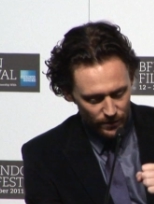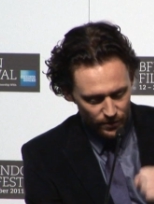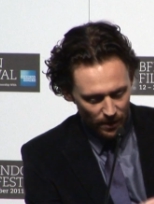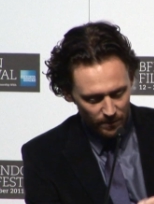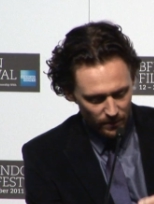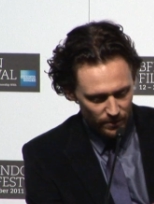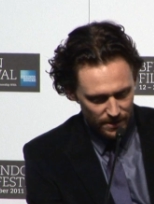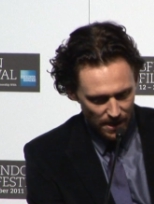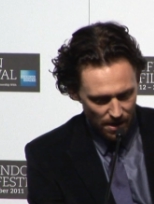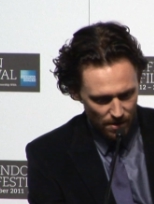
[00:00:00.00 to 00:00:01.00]
struck me was
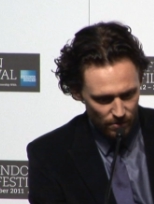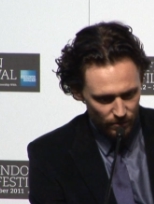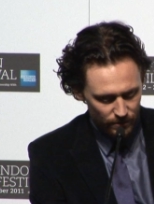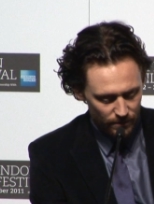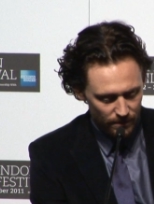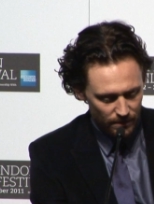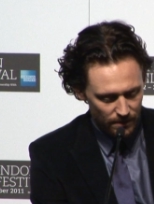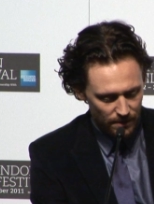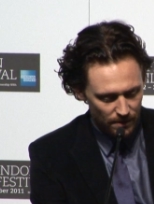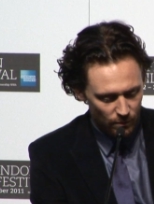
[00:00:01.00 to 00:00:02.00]
how,
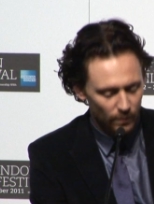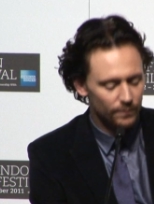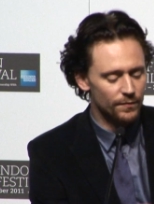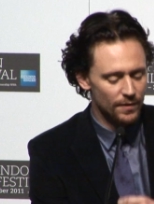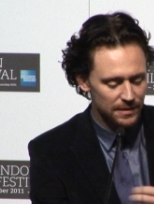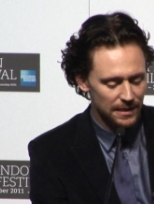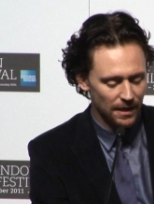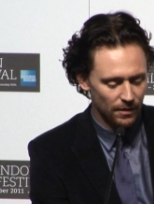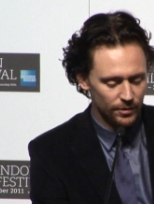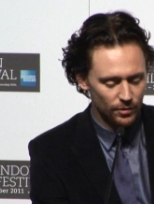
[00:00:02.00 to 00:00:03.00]
well, firstly,
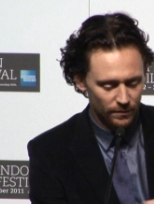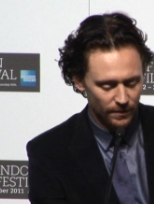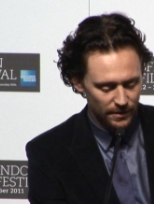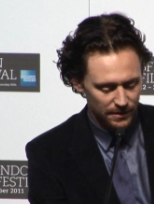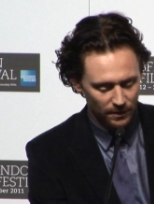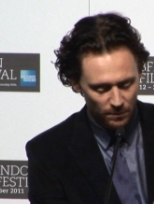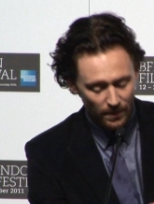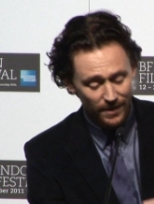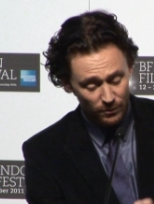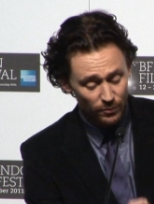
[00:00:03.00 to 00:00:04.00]
how universal
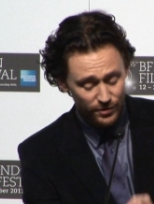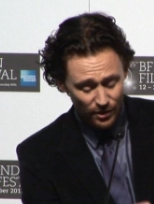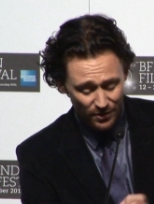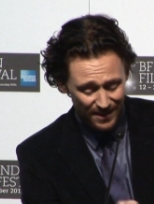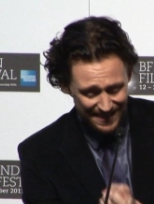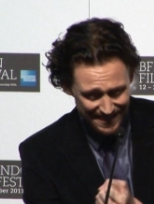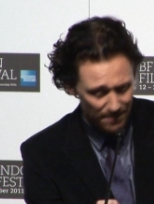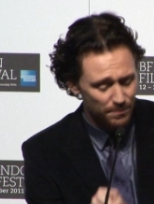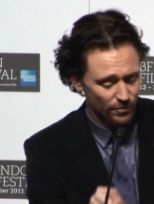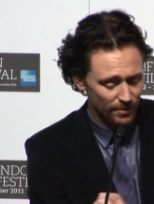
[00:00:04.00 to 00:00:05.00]
but also
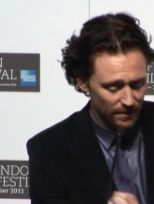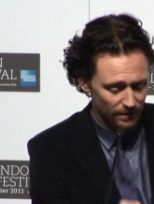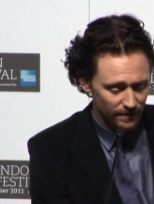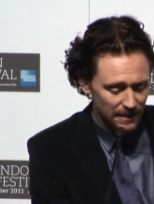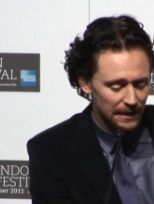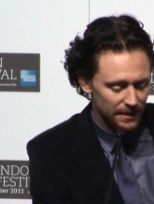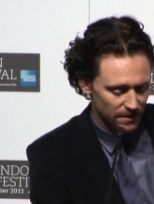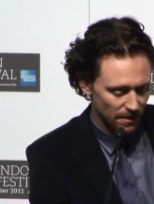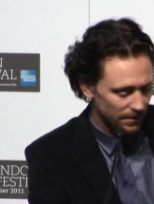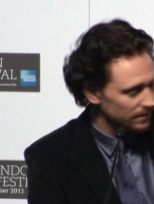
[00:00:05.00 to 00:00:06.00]
contemporary the feelings
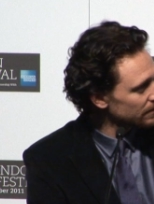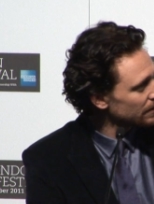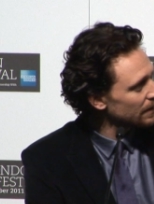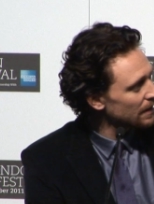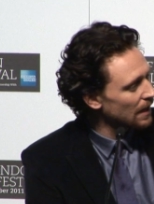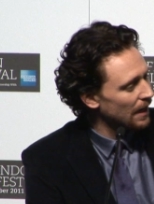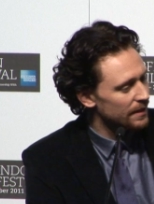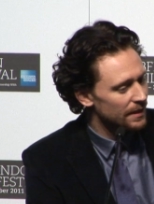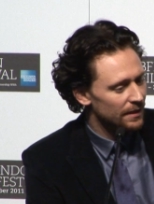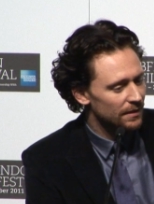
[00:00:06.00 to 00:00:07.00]
are. I
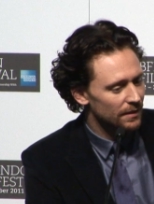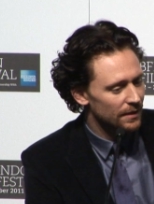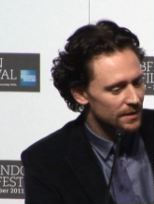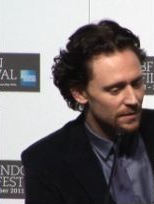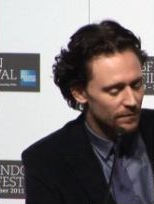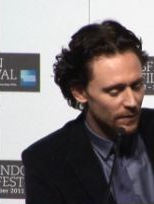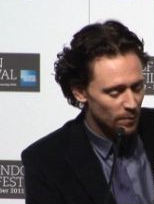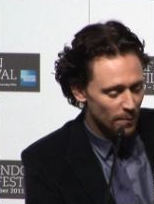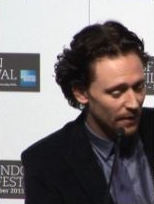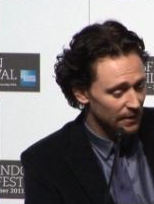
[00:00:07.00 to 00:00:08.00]
think it's a film
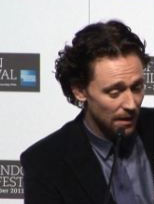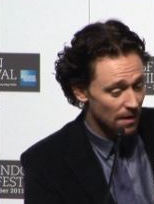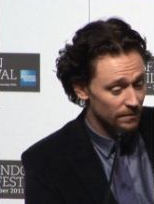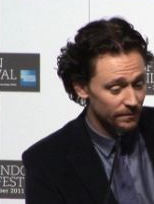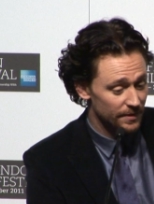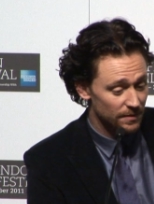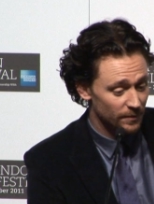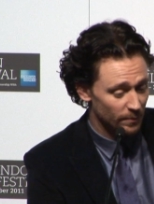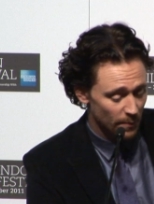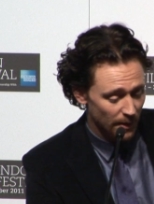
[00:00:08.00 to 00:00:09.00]
about love. It's a
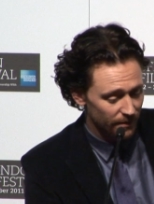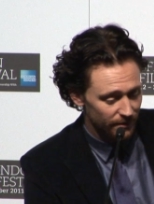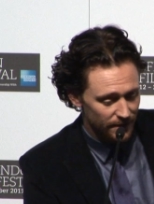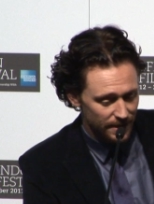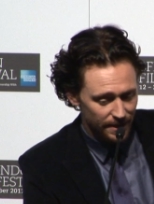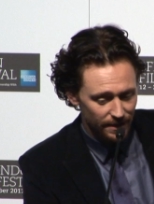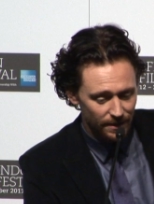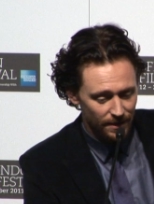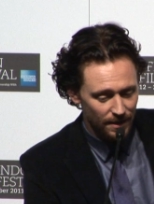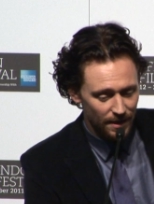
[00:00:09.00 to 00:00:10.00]
film about the
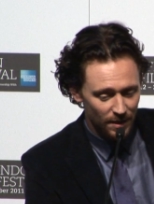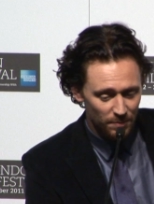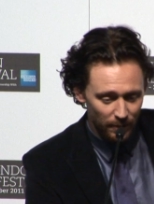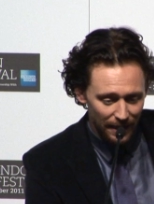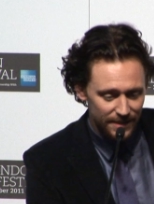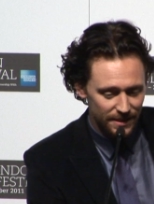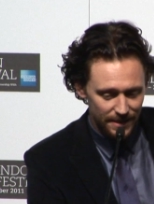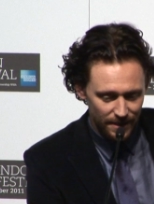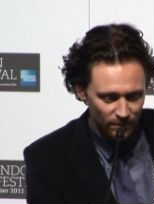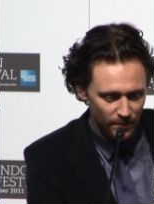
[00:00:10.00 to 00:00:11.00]

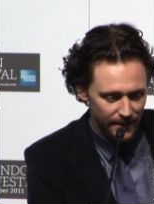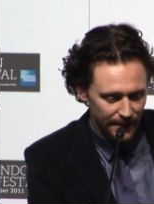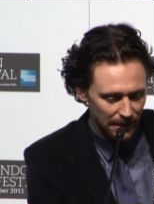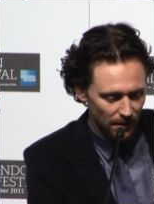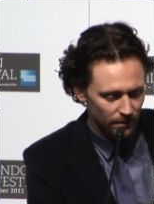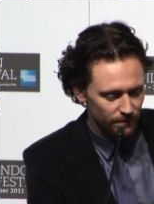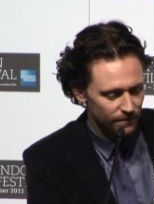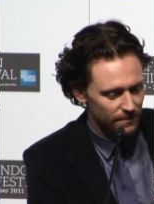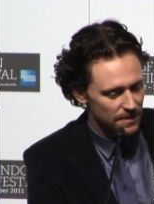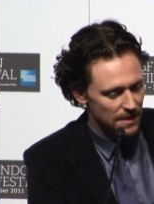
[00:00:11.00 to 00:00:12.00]
complexity of being in
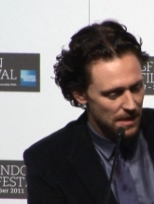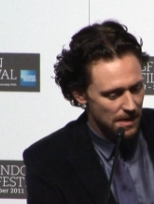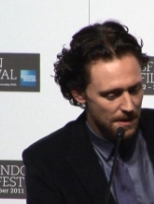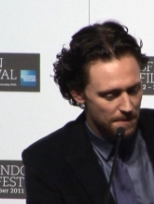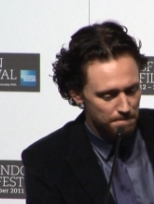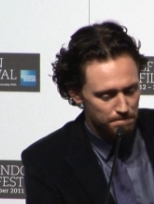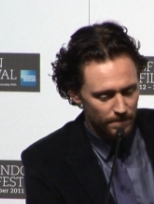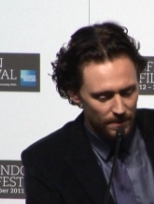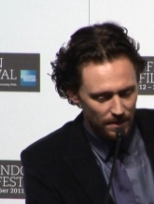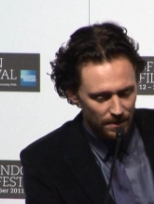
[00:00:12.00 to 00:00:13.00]
love,
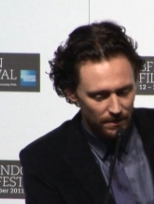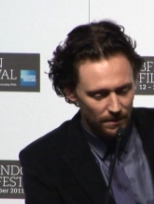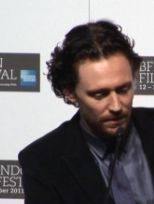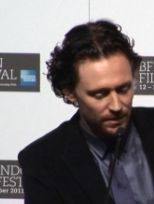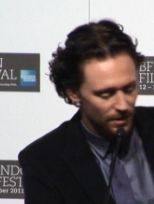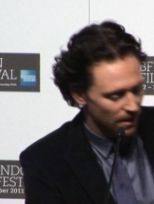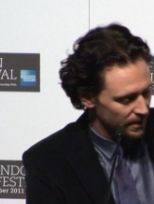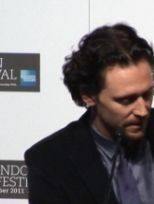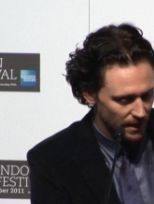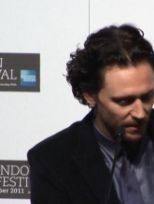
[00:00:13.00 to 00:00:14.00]
the darker
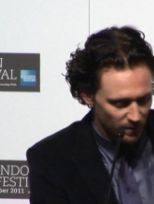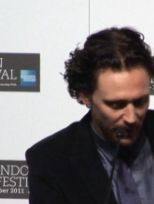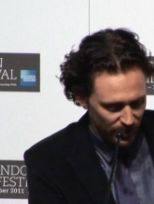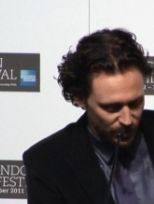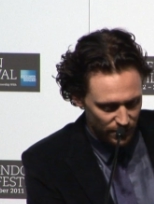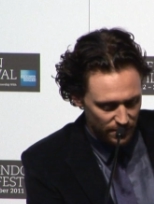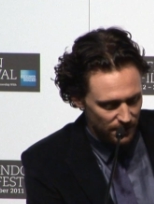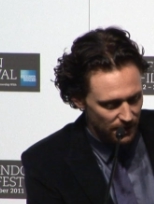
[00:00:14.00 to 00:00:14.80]
side of passion,